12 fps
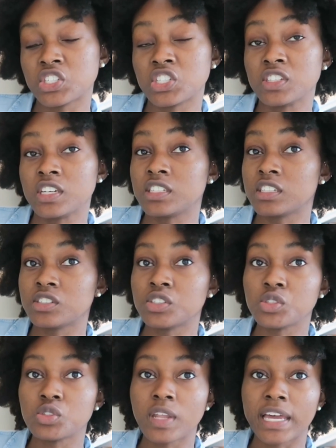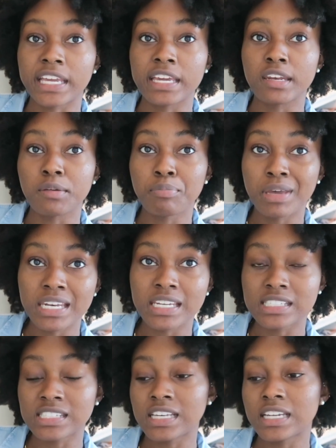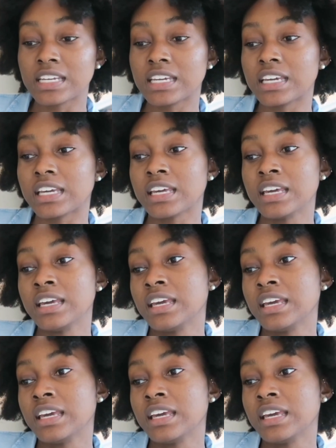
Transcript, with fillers: should they just do like independent studying